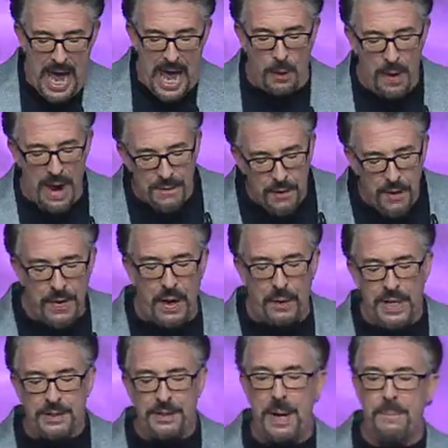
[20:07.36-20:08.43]
However,
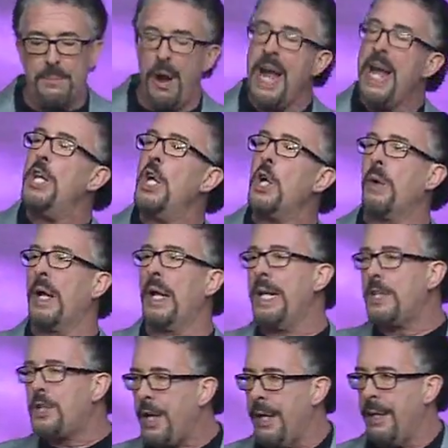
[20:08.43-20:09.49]
there is a brand new
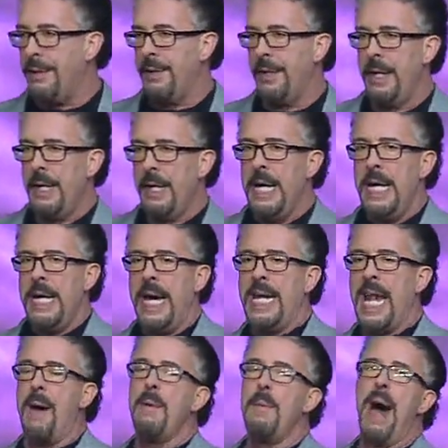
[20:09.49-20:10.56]
religion,
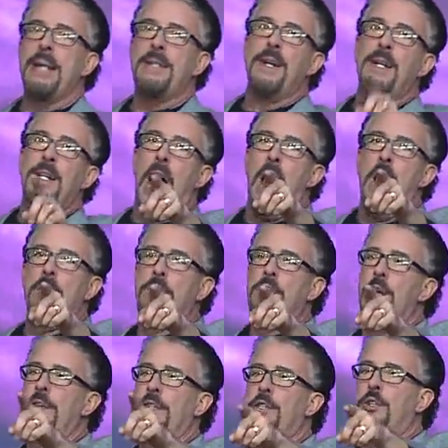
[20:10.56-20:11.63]
and I'm about to go
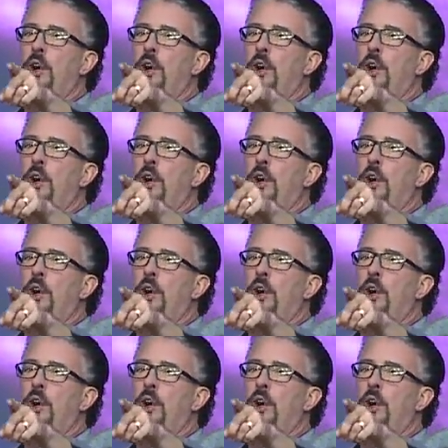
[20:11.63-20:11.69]
to the